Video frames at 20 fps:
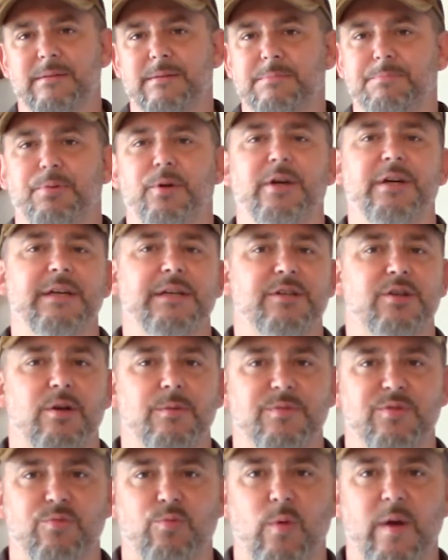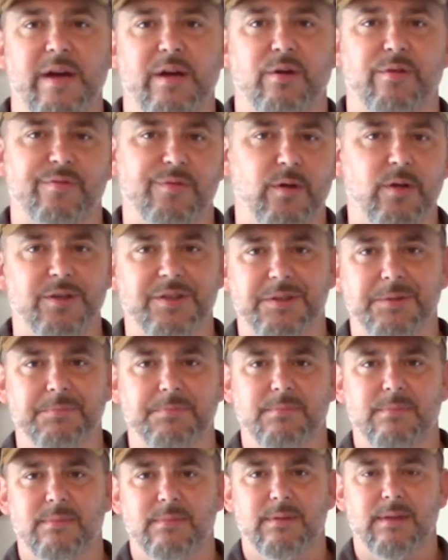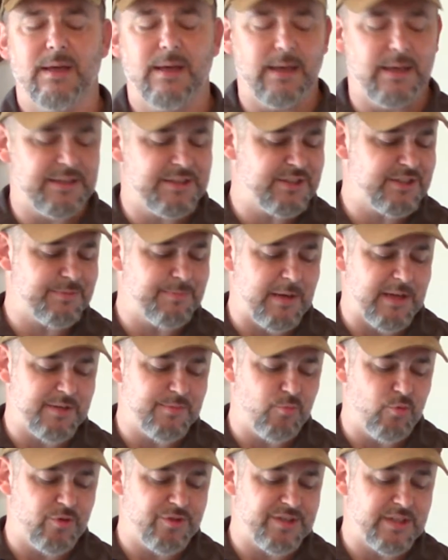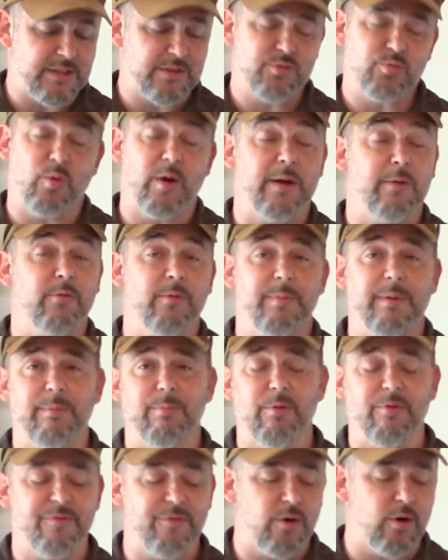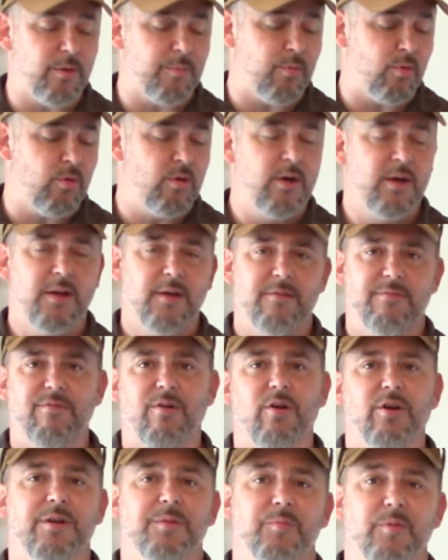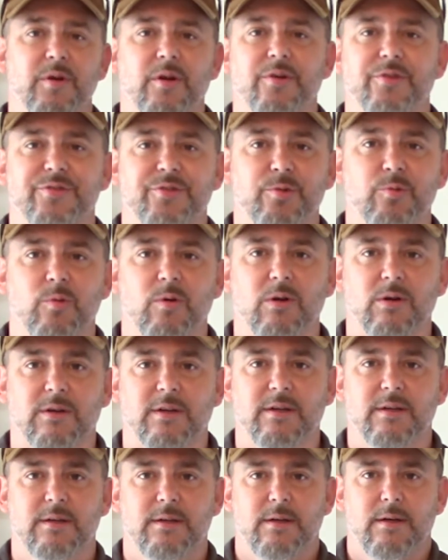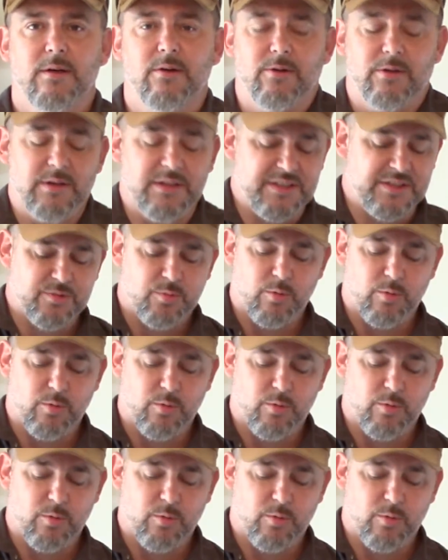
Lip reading: put it in terms of weight or volume. It just makes more sense. Weight would be preferable. Volume would also work, or at least